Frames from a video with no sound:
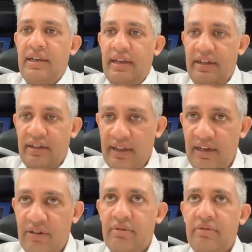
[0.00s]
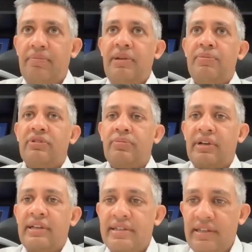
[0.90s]
and allow people to
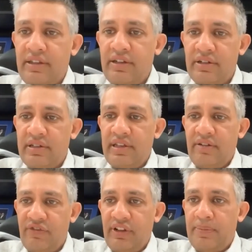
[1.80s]
bring cylinders and fill